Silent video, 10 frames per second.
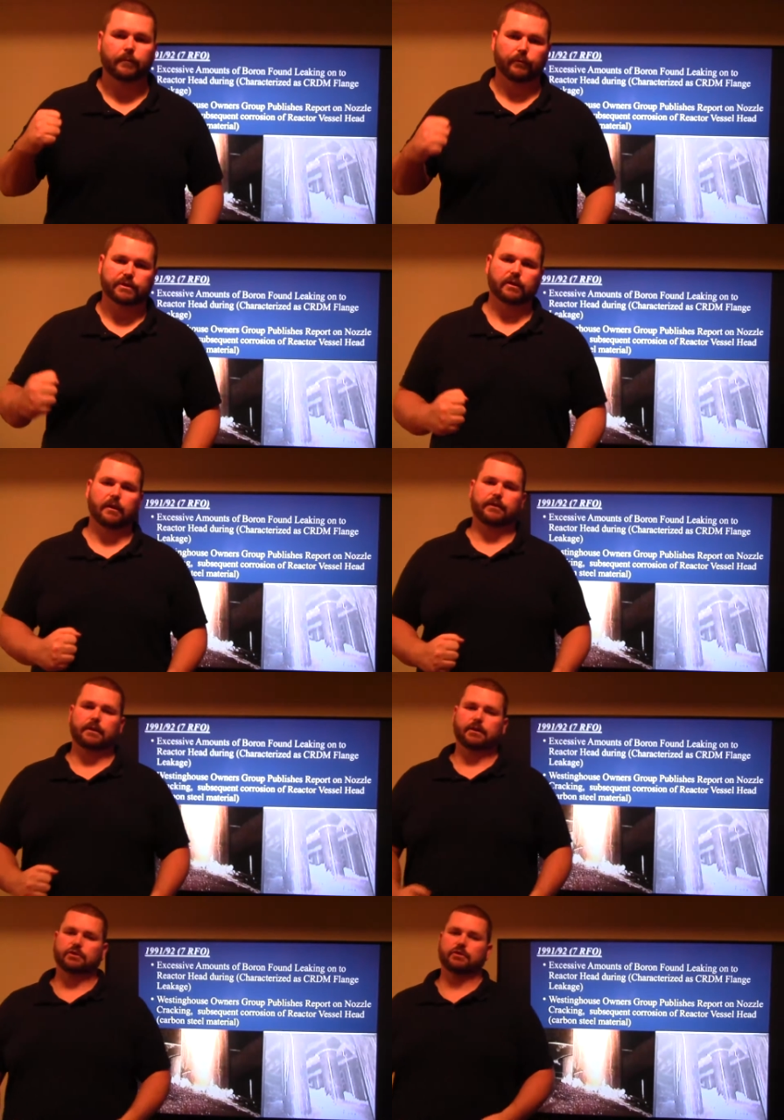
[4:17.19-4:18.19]
we still have
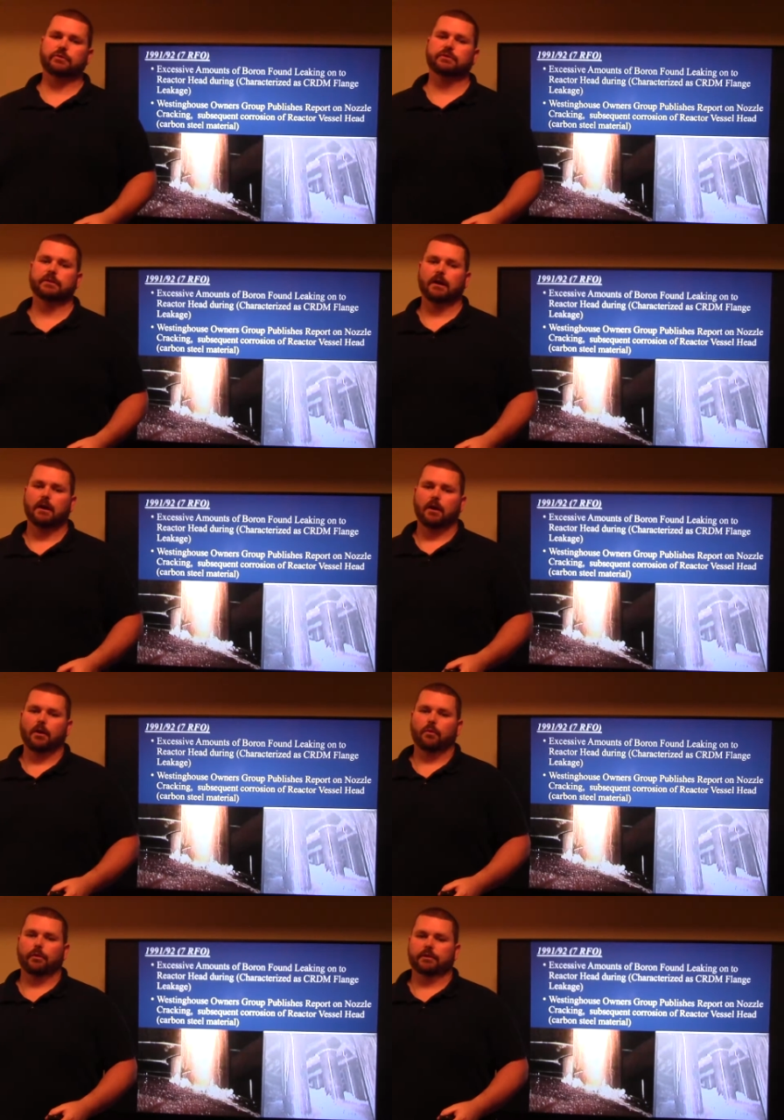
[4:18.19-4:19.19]
issues
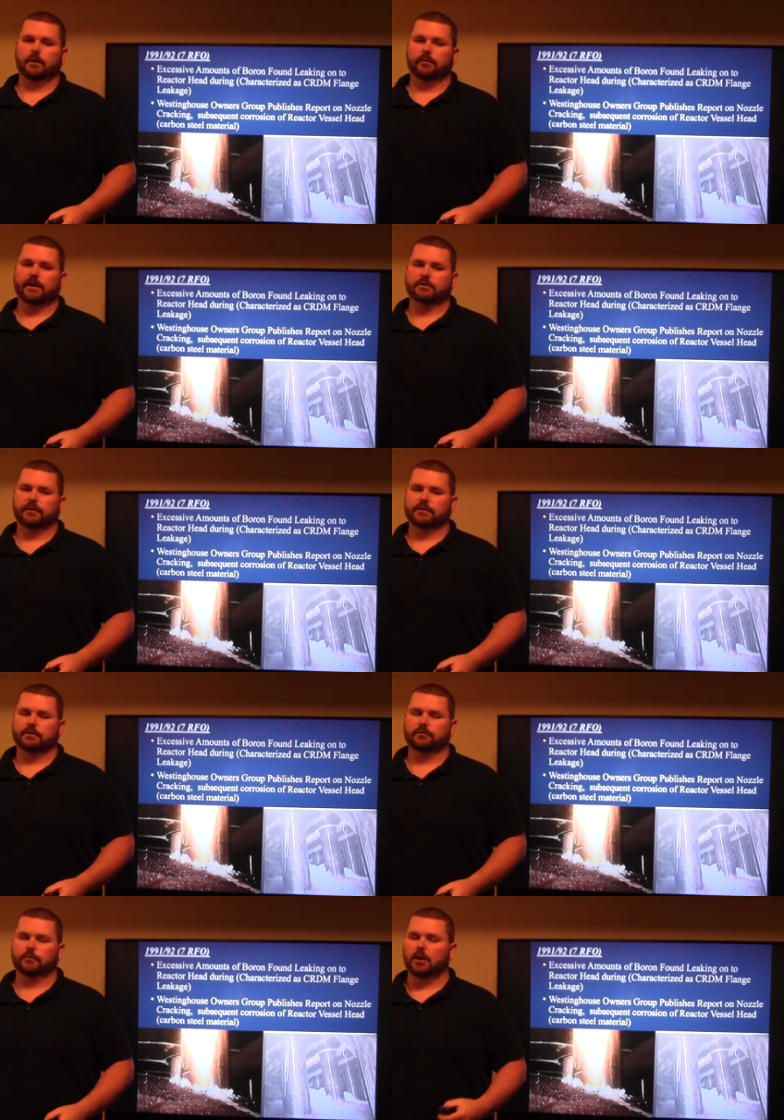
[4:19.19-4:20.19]
with our reactor
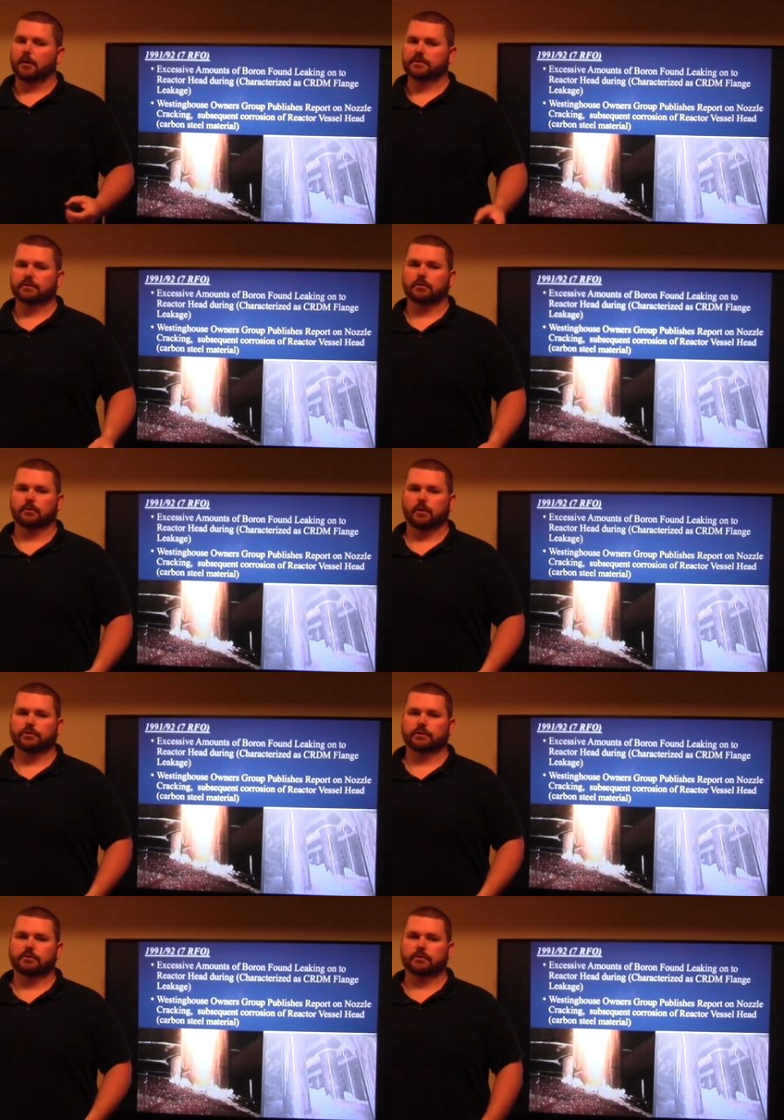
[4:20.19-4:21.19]
vessels from carbon steel
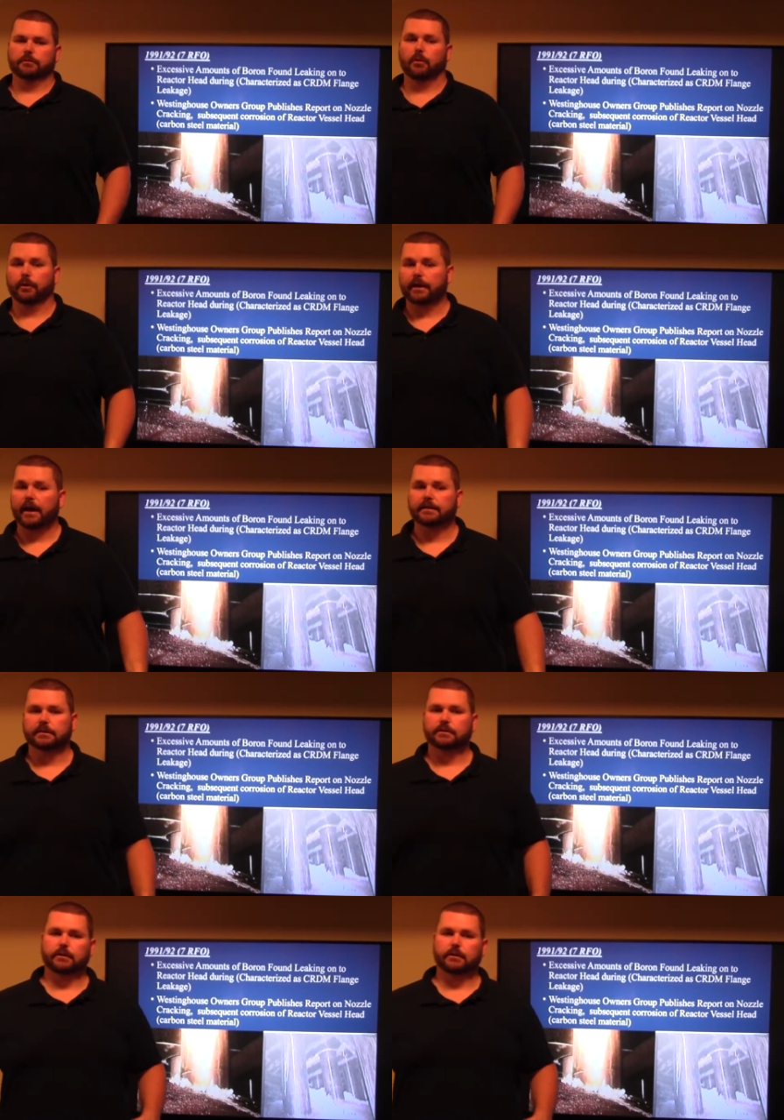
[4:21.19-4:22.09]
corrosion due to boric acid.